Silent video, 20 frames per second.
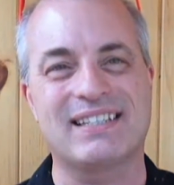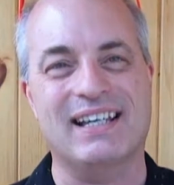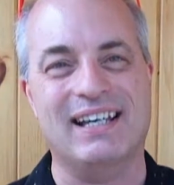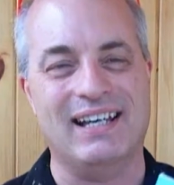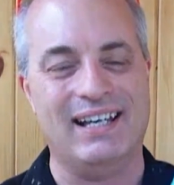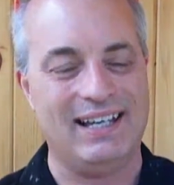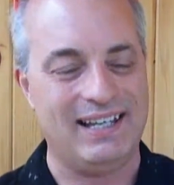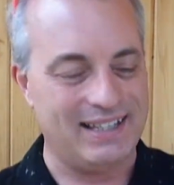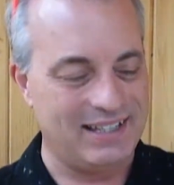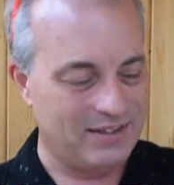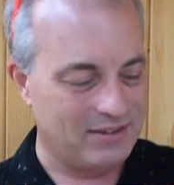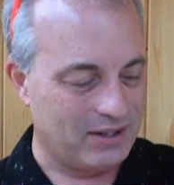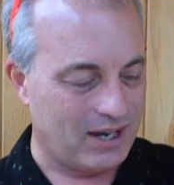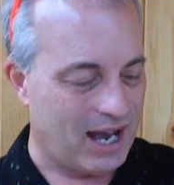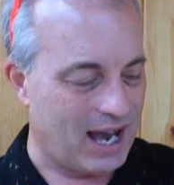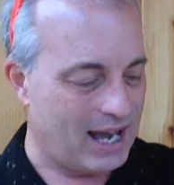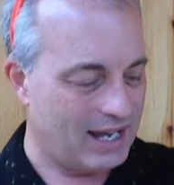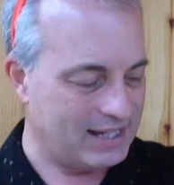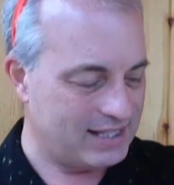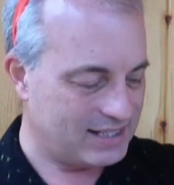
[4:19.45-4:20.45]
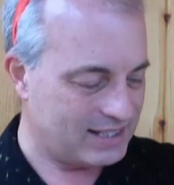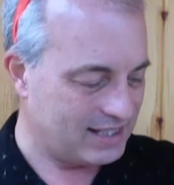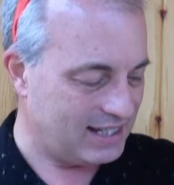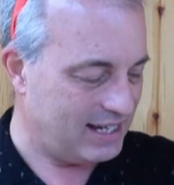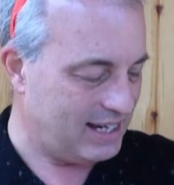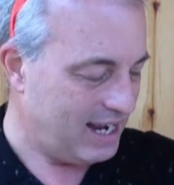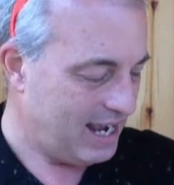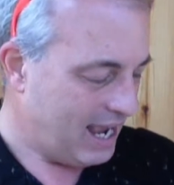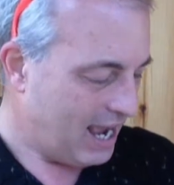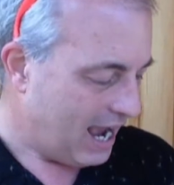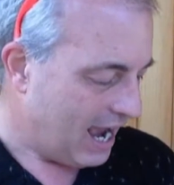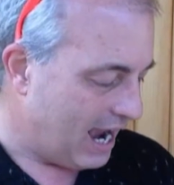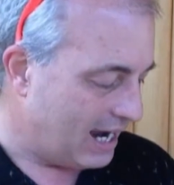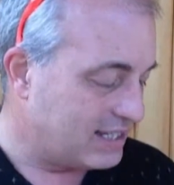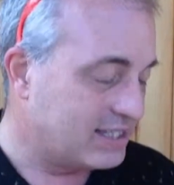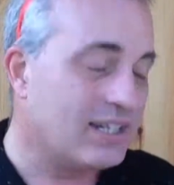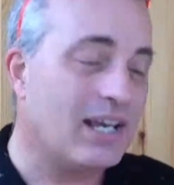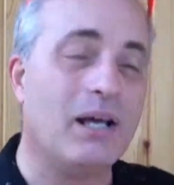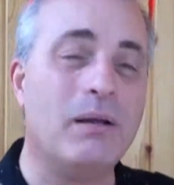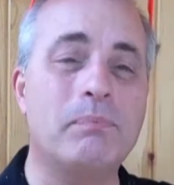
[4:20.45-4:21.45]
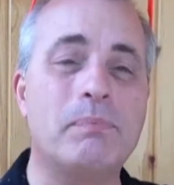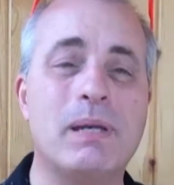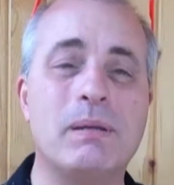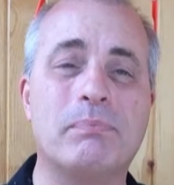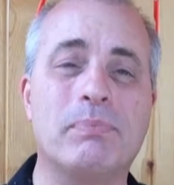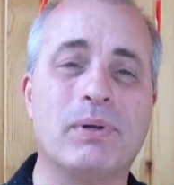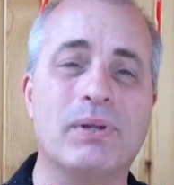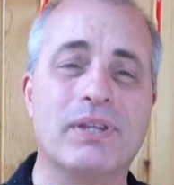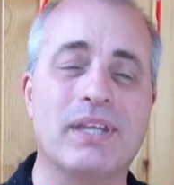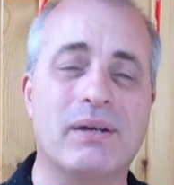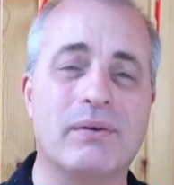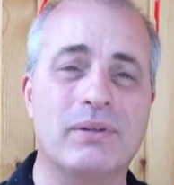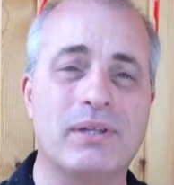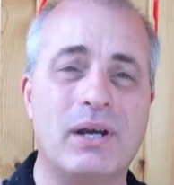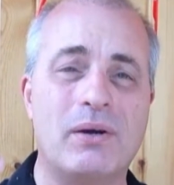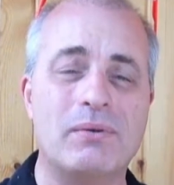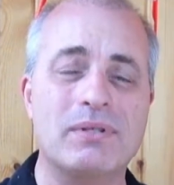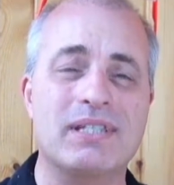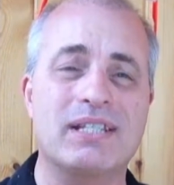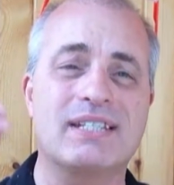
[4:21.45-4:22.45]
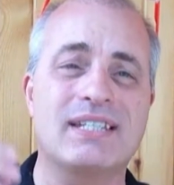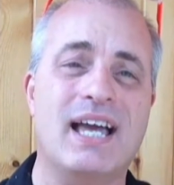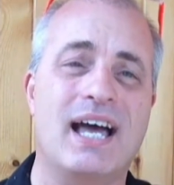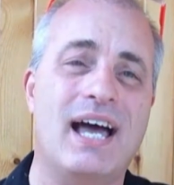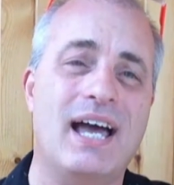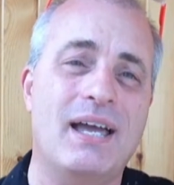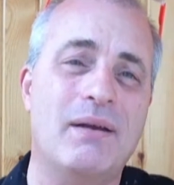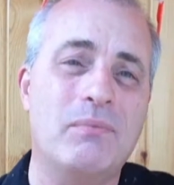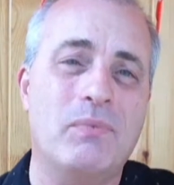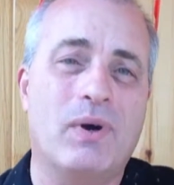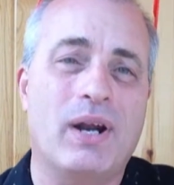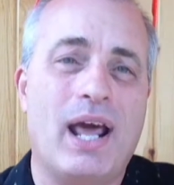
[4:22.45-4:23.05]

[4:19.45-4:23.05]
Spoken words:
You know, honestly, I tell people that there was a time